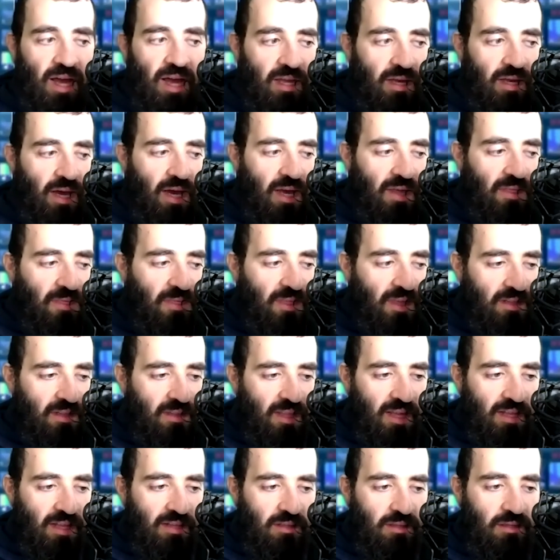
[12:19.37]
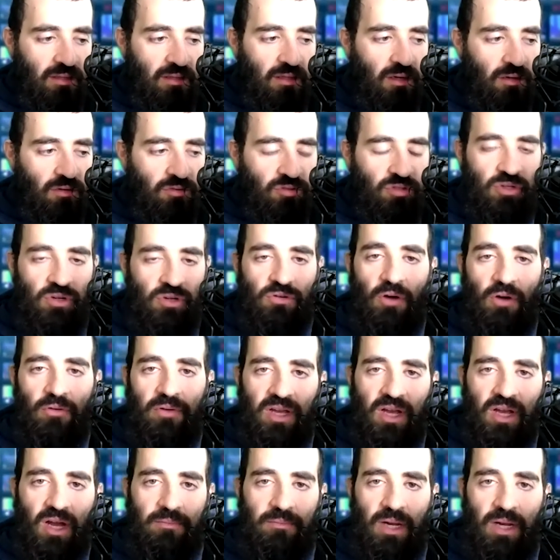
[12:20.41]
I I think that you know
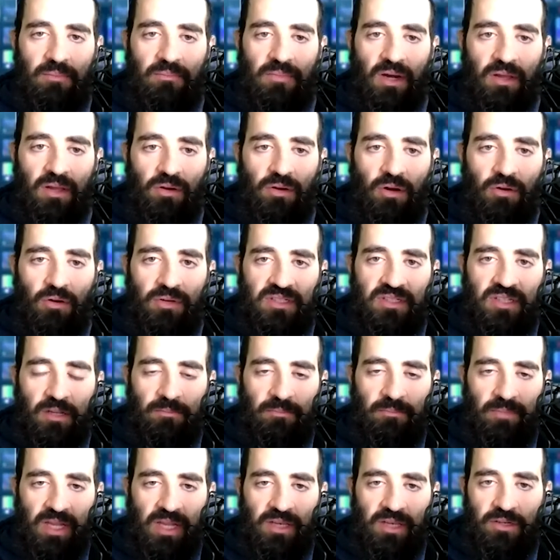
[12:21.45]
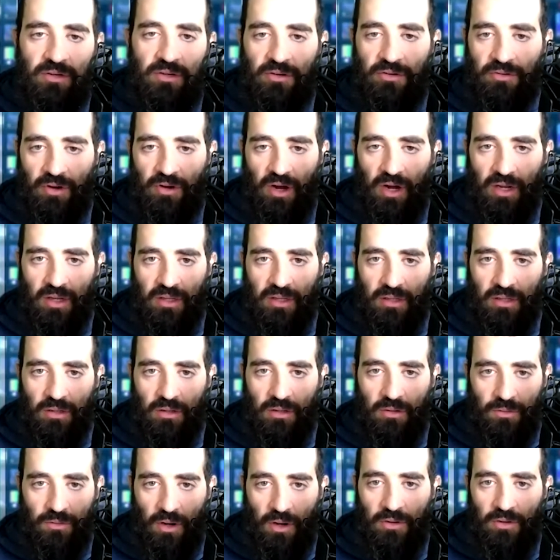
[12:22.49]
growing up, my mother always said men don't cry,
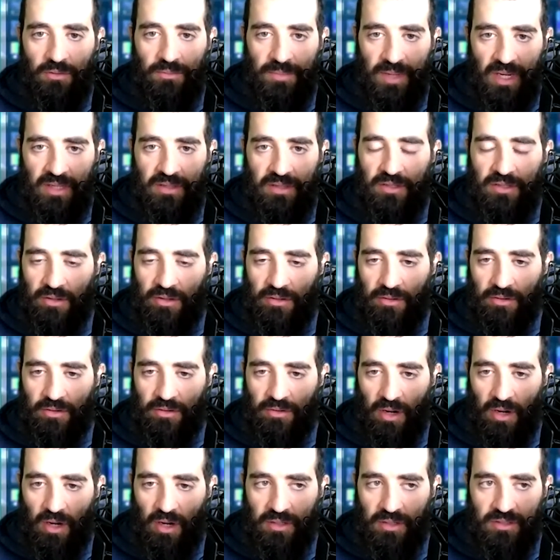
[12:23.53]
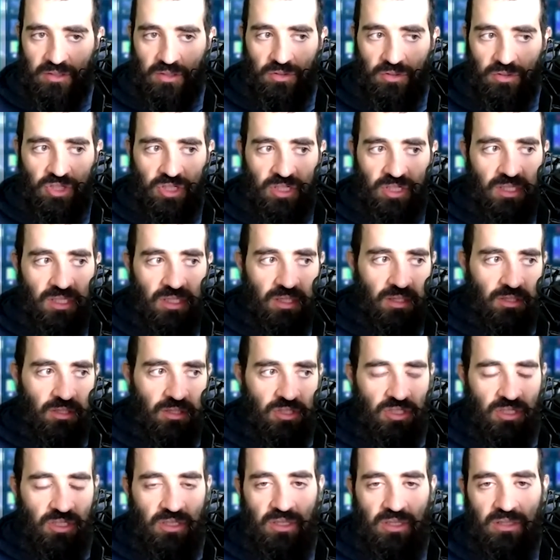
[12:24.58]
grown men mm. don't cry. So she
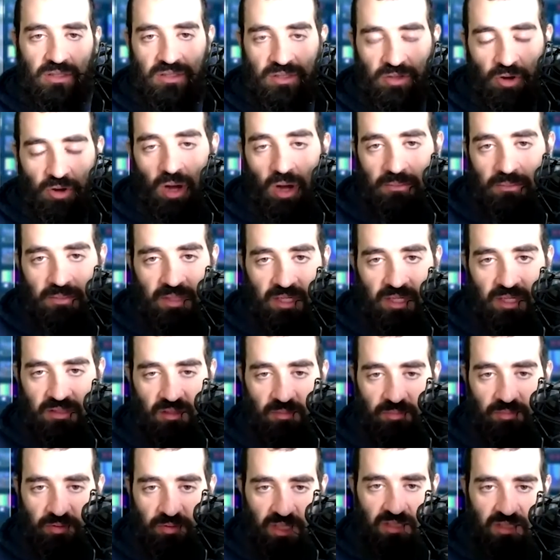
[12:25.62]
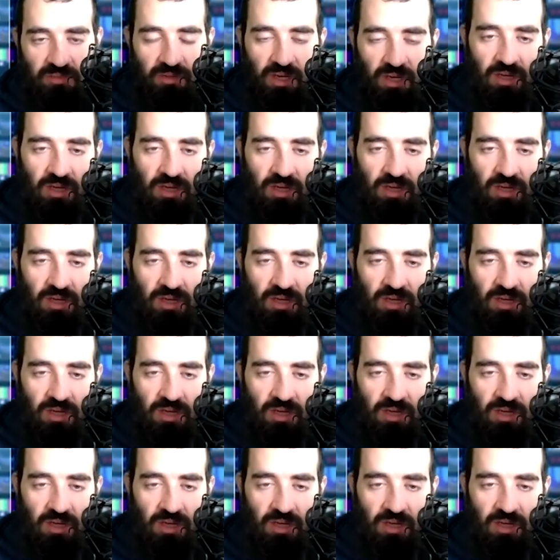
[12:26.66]
she taught me to suppress my